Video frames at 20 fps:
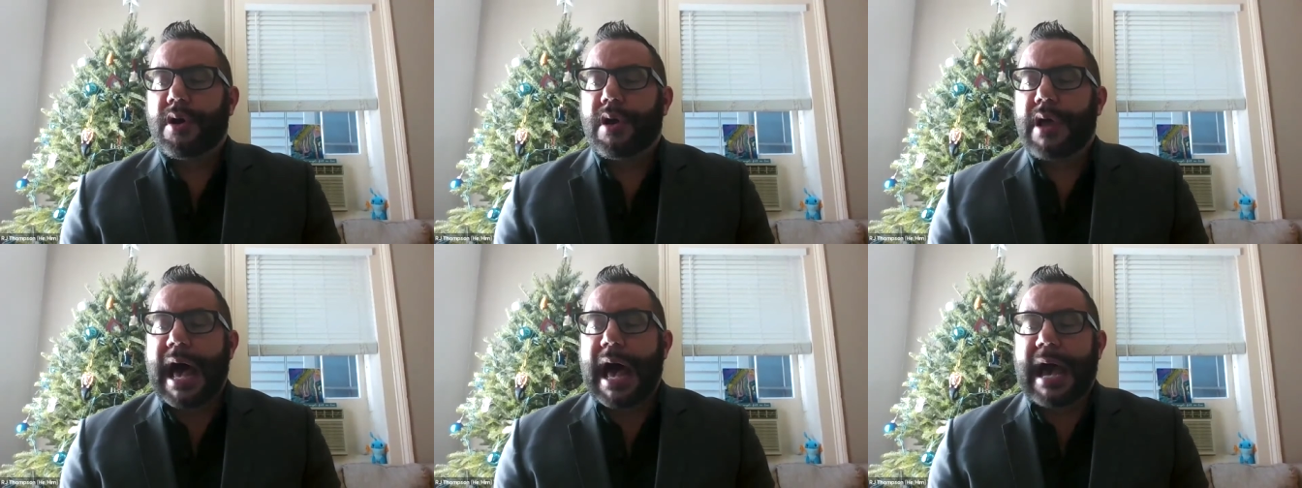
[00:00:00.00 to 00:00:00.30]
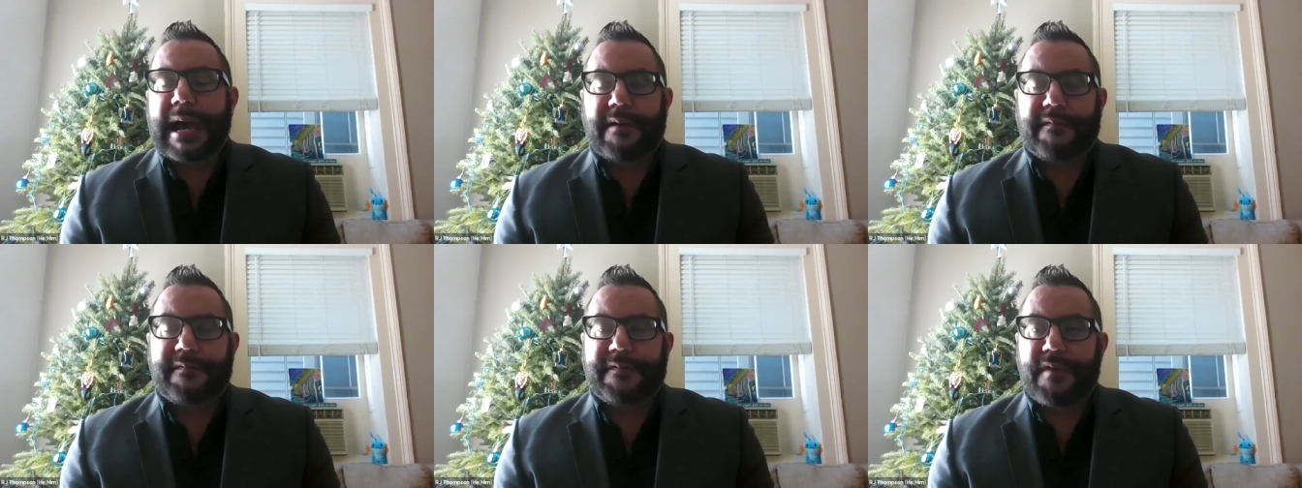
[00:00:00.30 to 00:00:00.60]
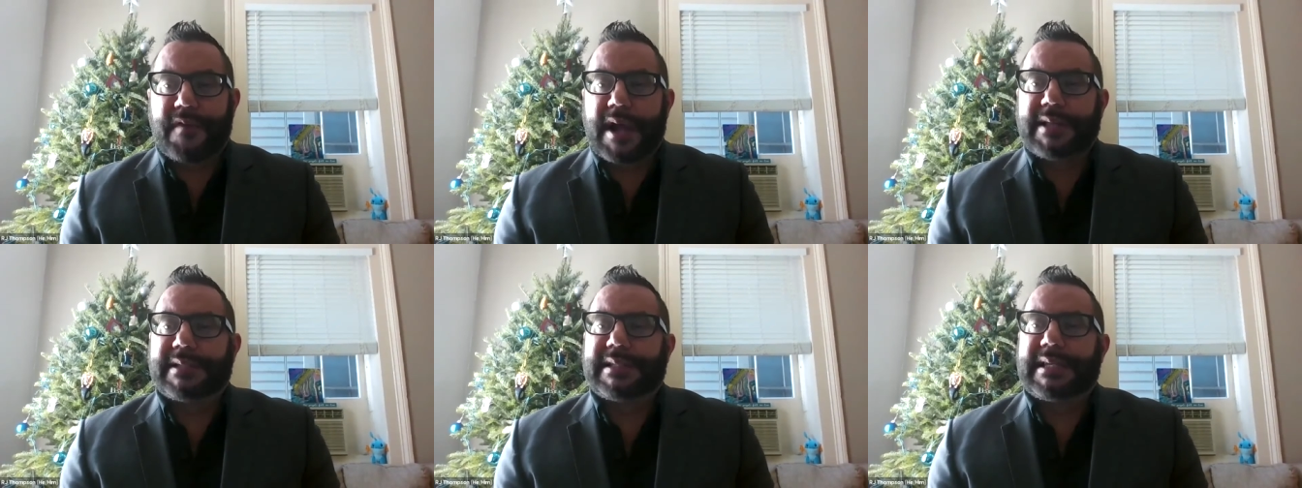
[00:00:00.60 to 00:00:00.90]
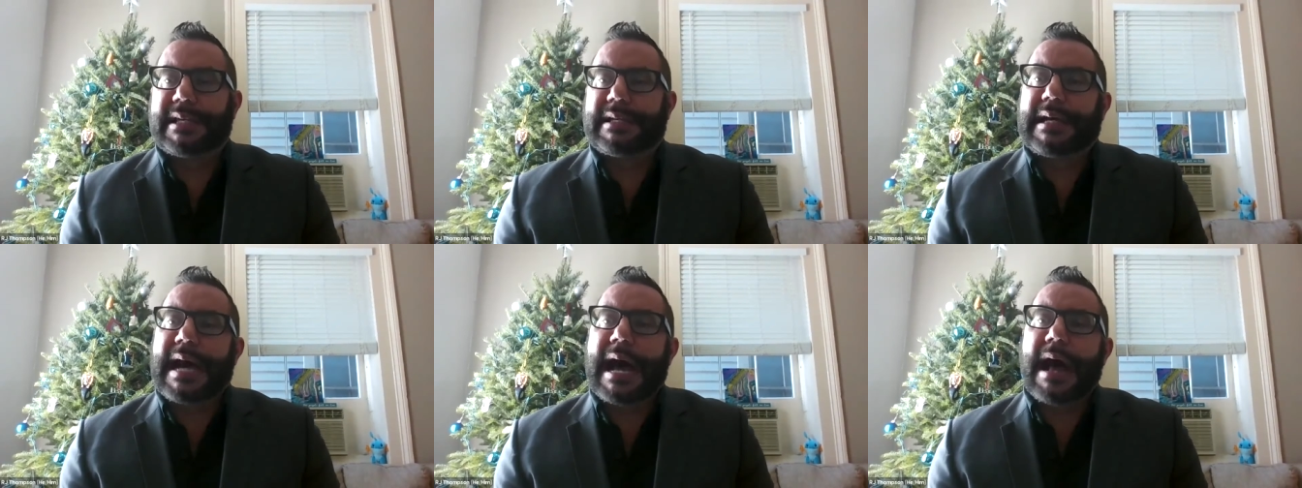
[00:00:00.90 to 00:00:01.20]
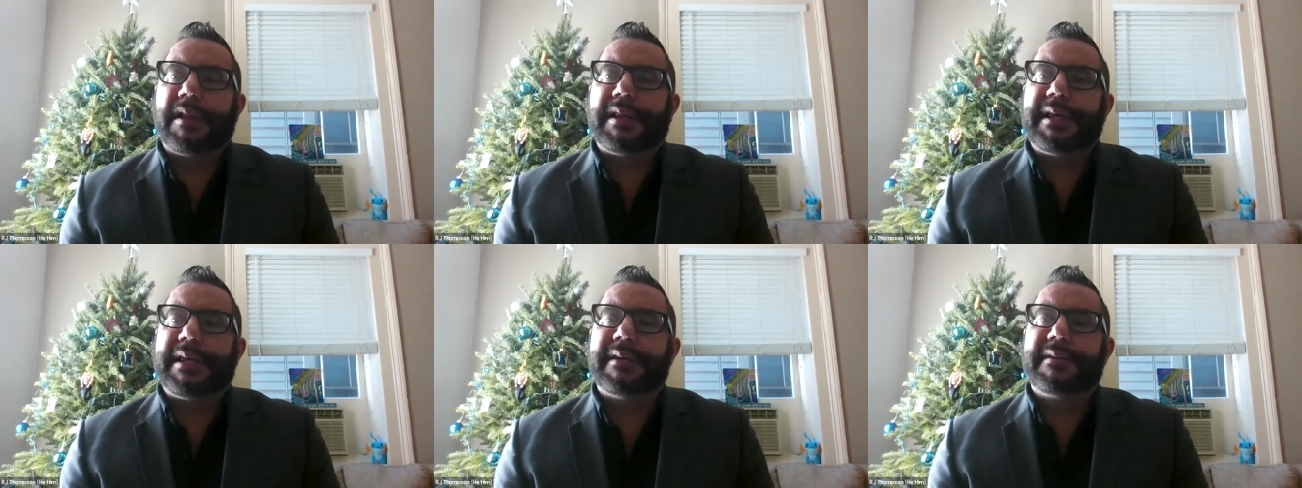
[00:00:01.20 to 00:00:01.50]
I have friends and
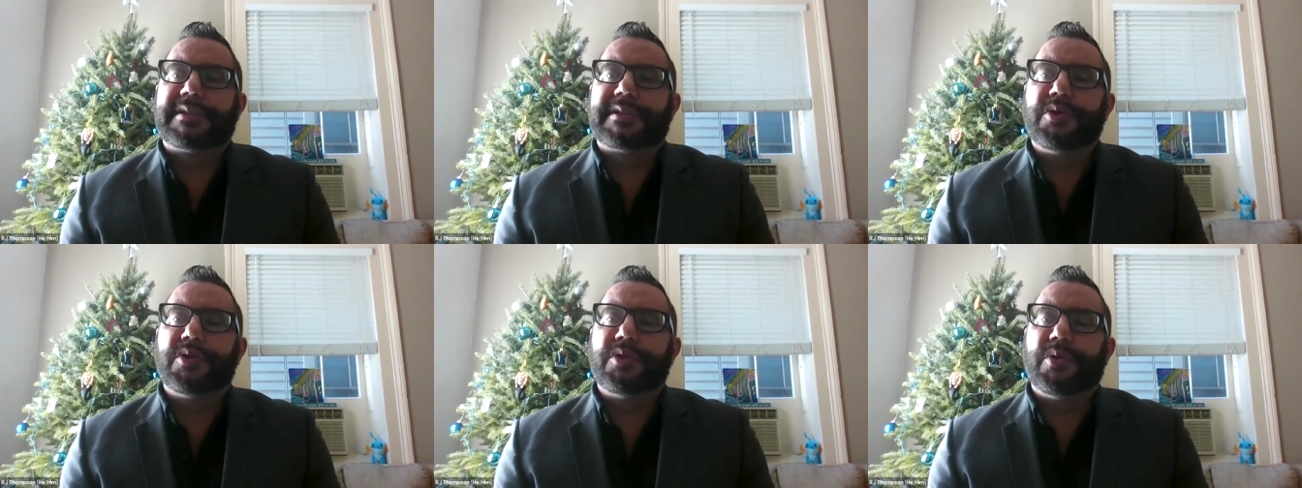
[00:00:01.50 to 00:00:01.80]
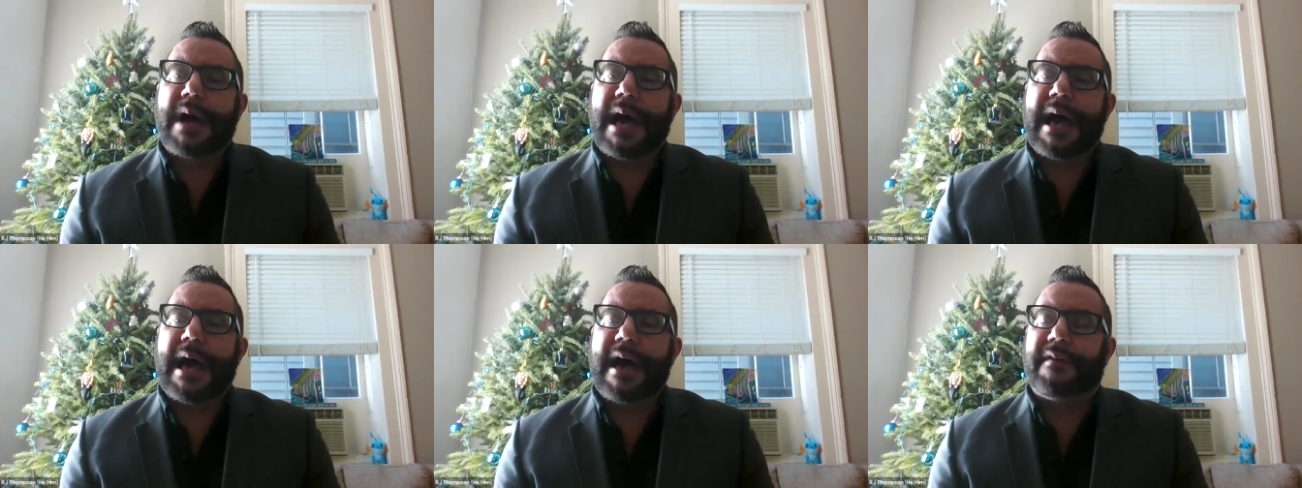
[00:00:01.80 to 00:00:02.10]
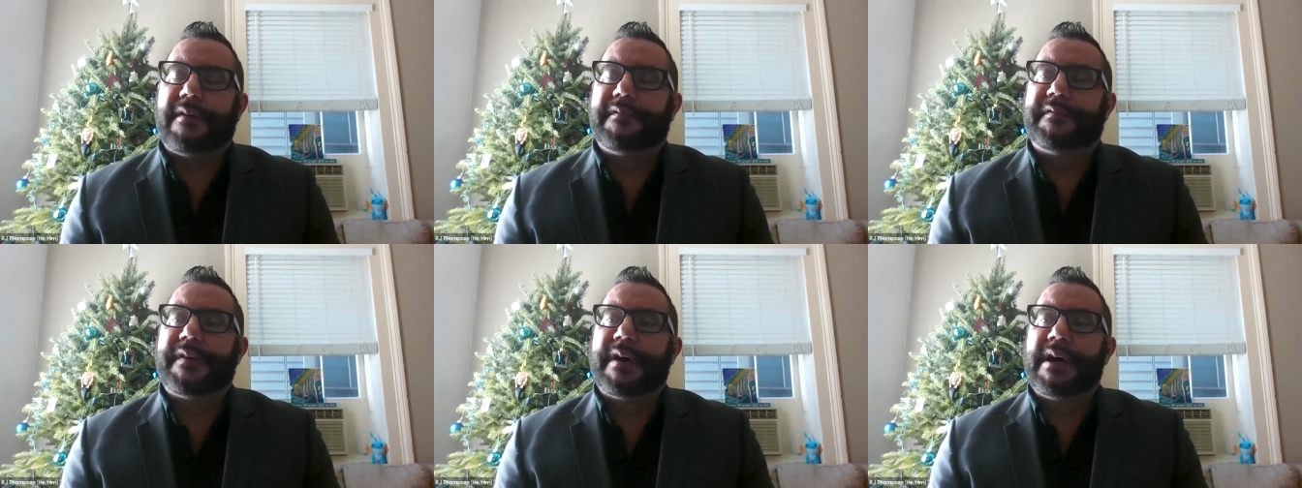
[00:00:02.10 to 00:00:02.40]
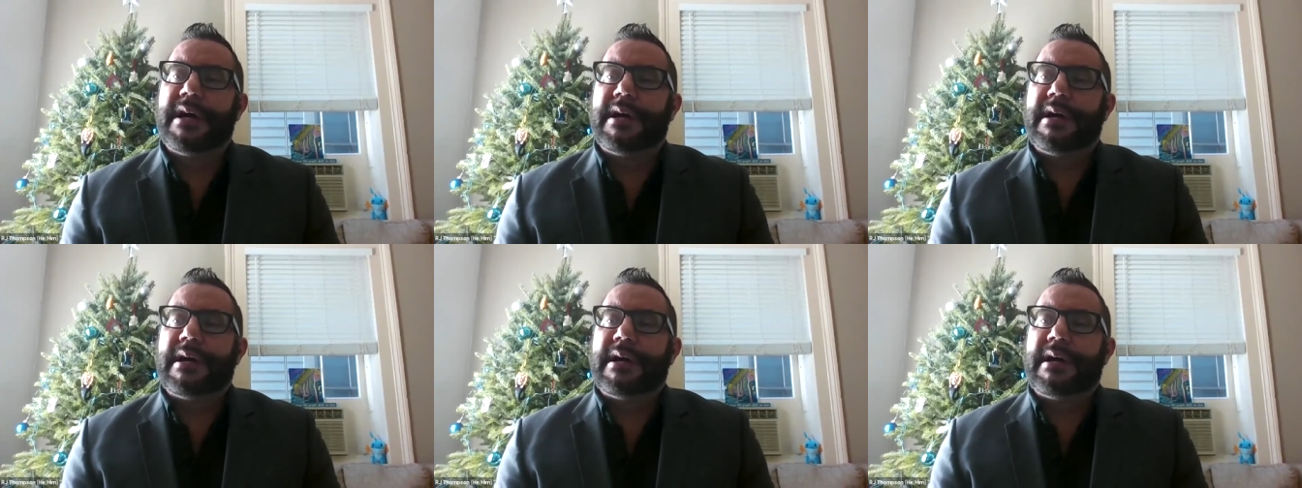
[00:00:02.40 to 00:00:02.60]
colleagues who have